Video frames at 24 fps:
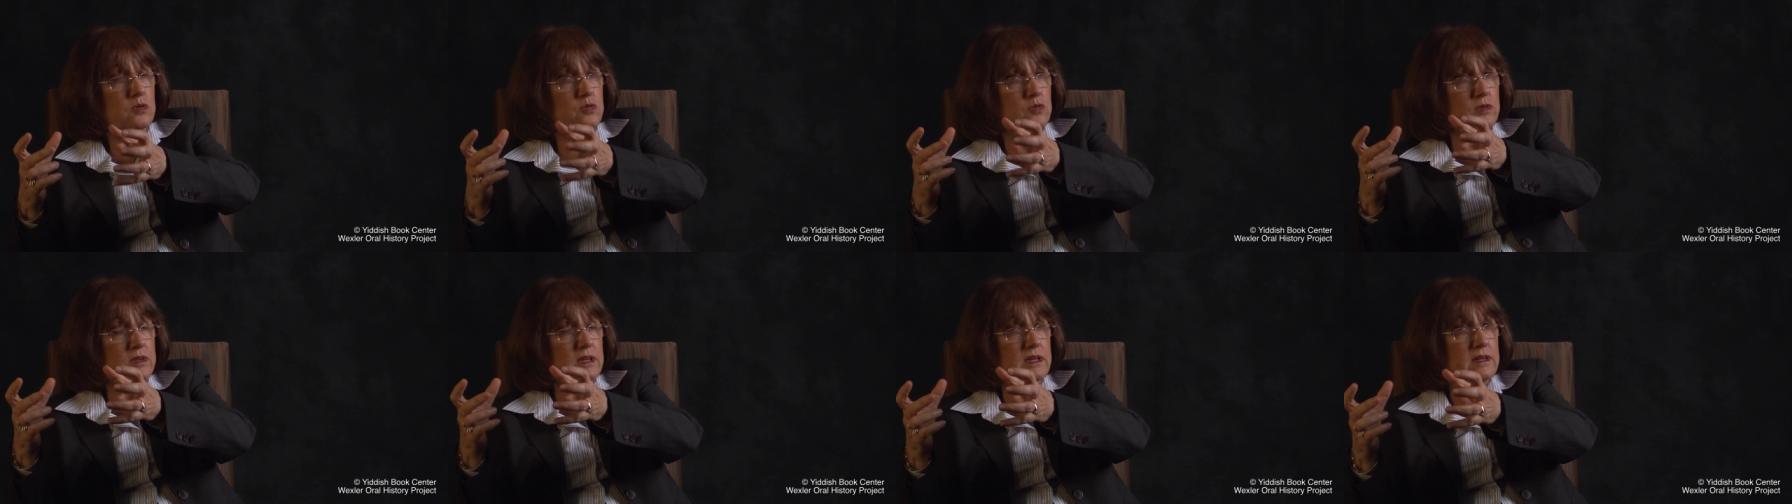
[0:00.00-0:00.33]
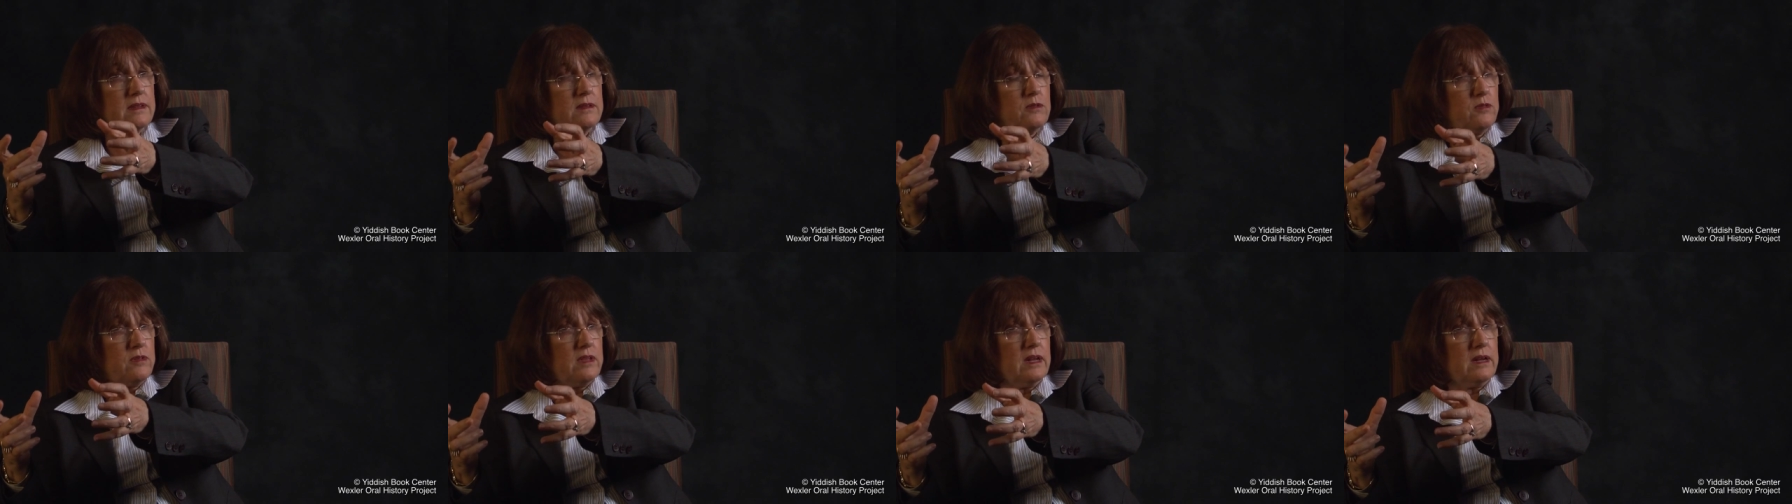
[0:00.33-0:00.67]
to
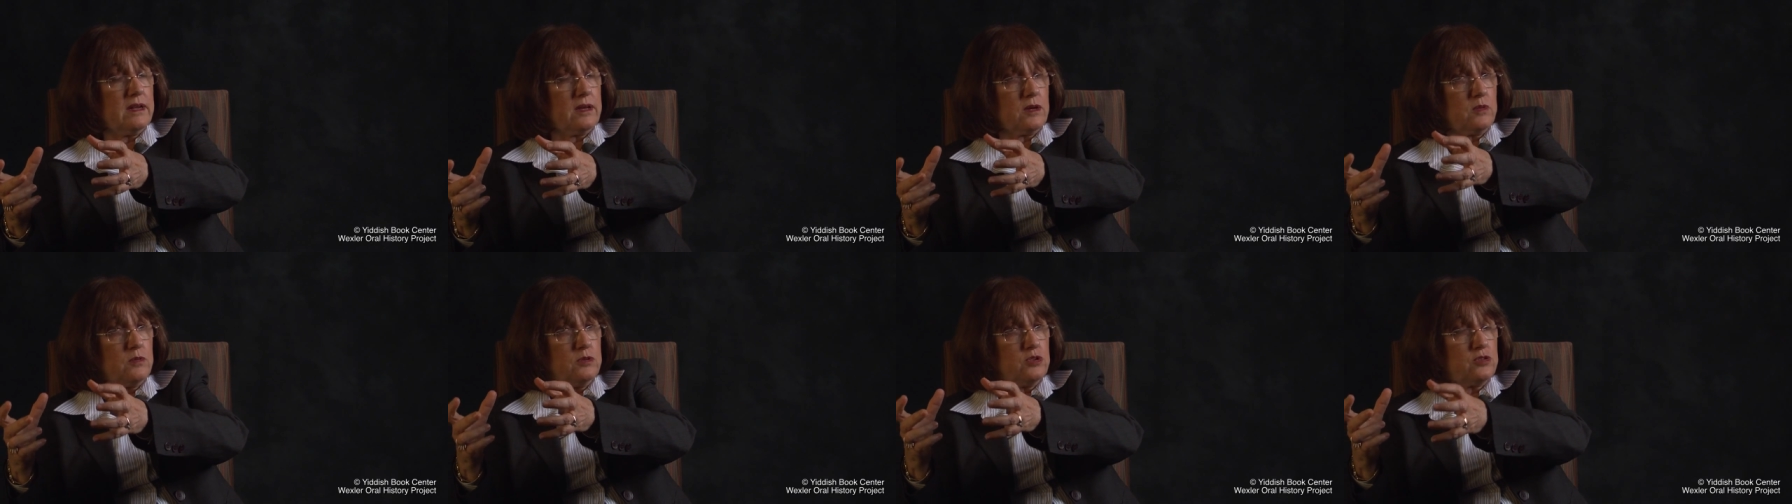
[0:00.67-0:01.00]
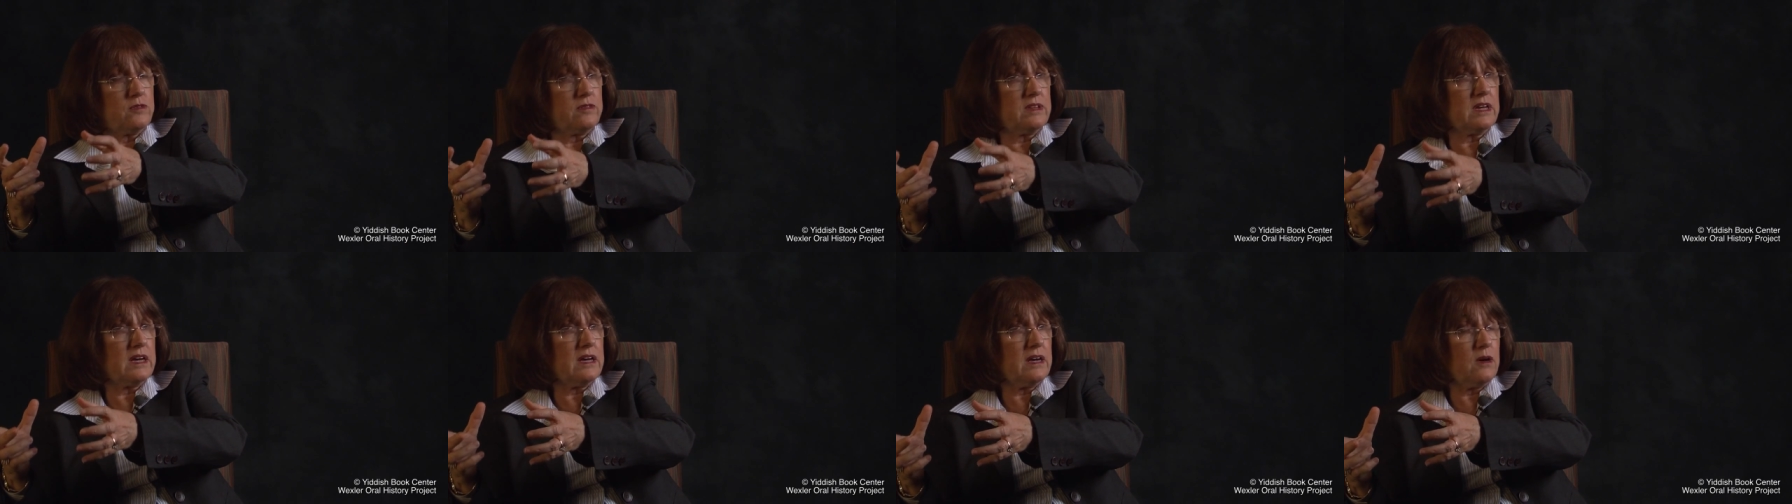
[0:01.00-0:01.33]
the, to the
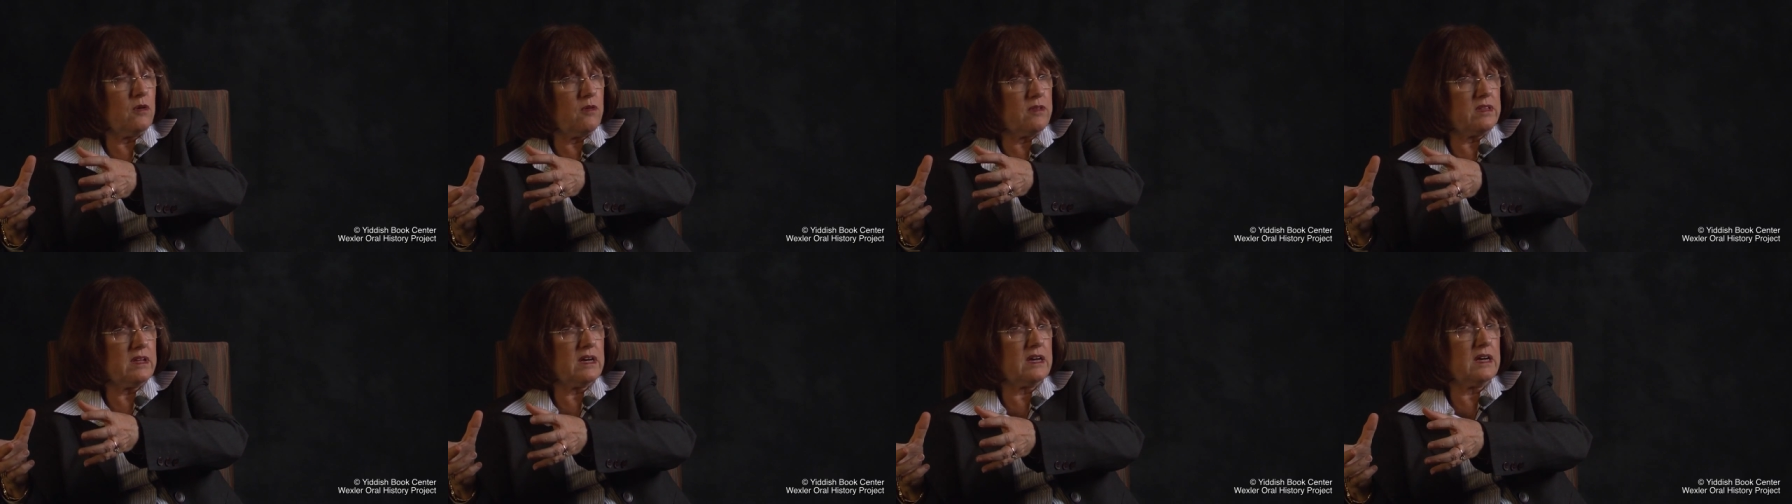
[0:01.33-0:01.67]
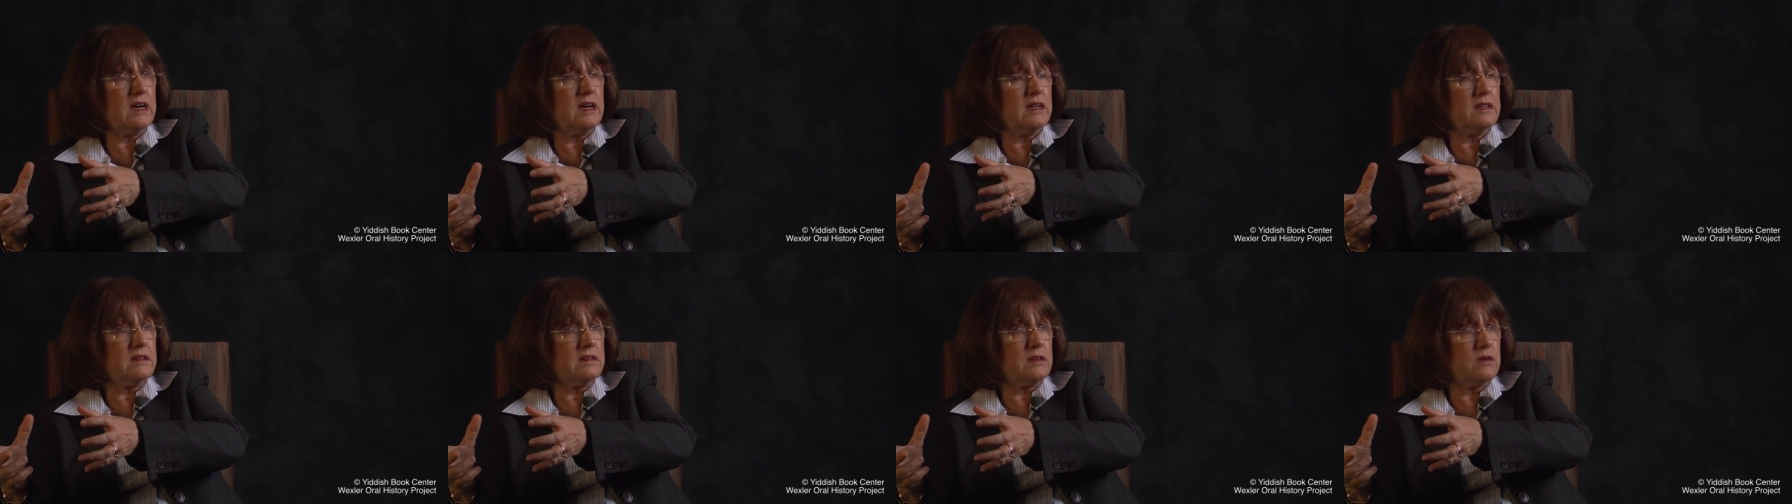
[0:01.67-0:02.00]
language of the, of, the
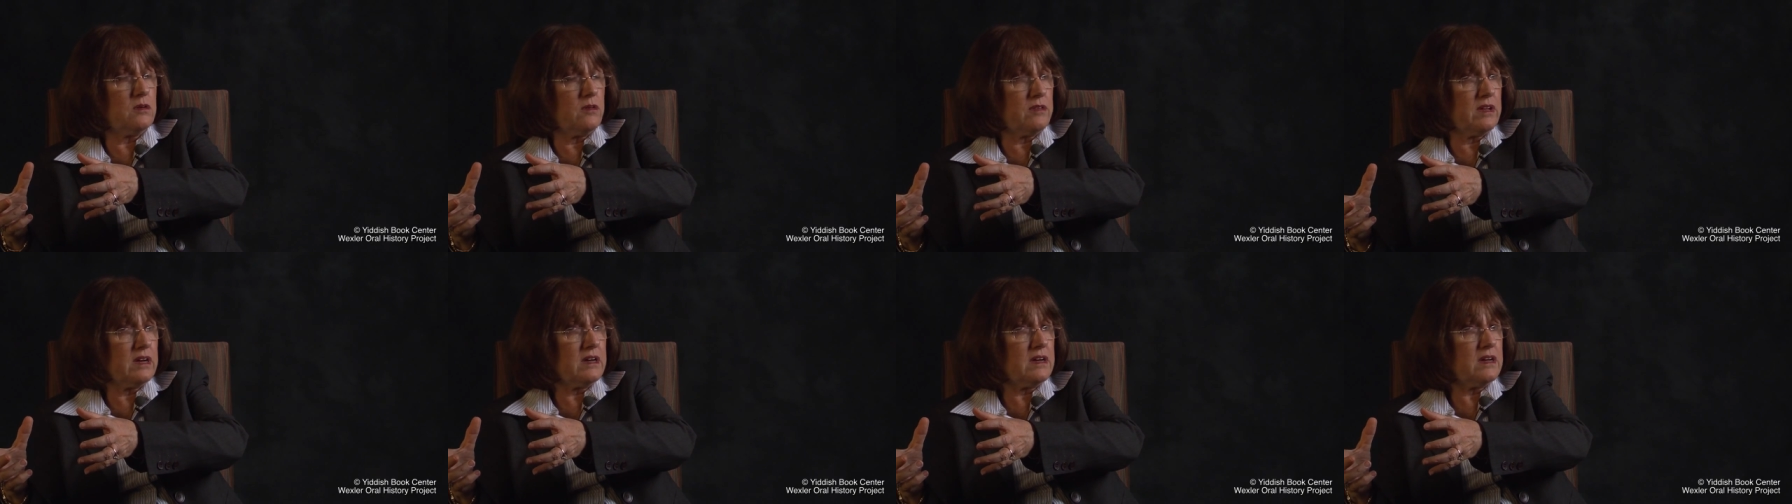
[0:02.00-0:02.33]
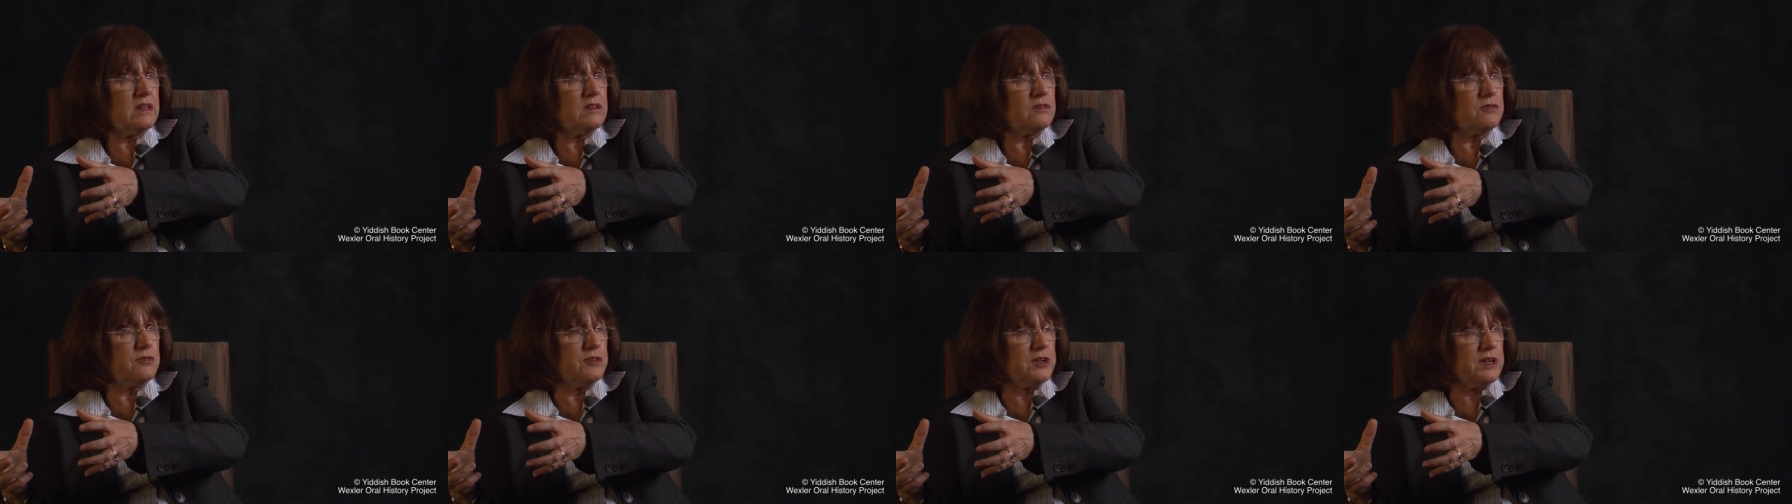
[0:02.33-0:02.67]
con, of the
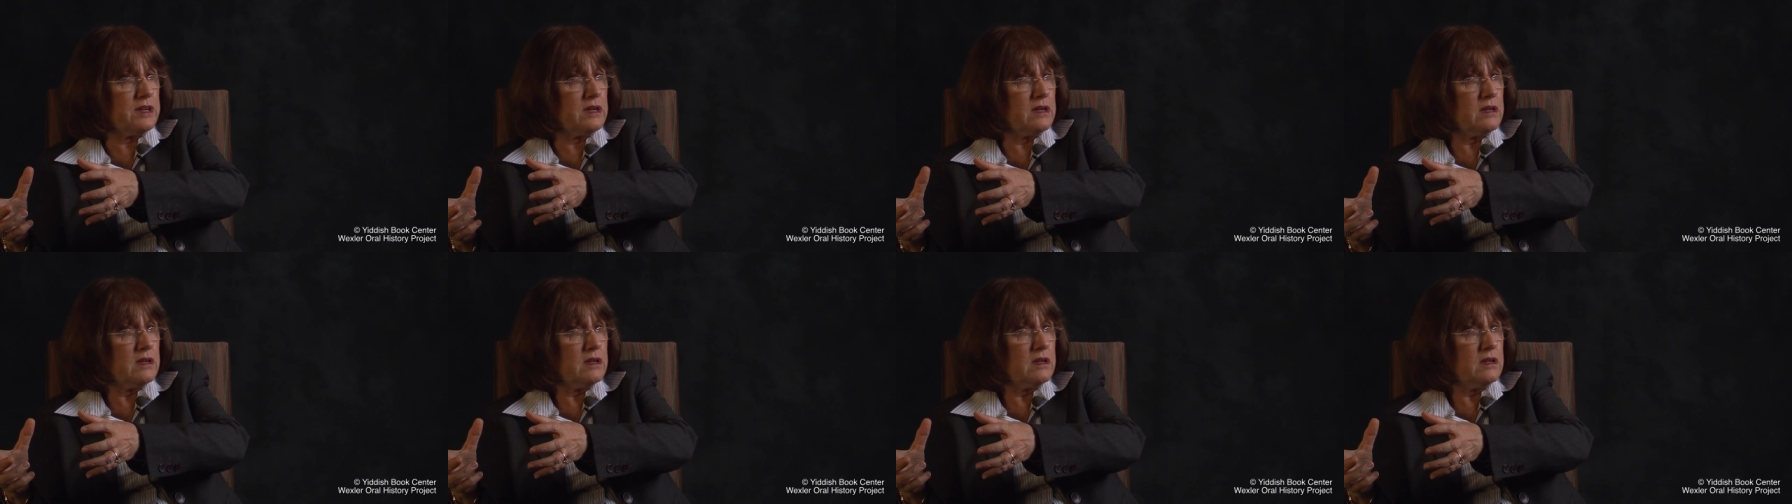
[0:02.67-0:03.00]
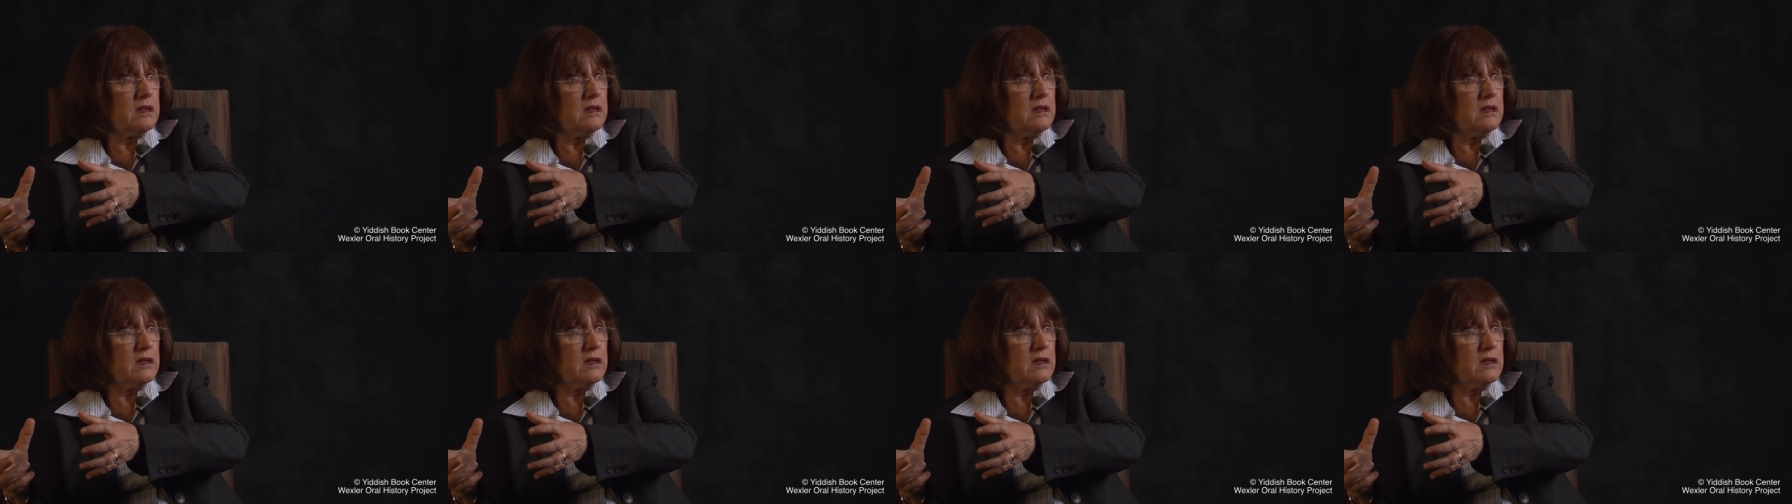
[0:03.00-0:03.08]
country.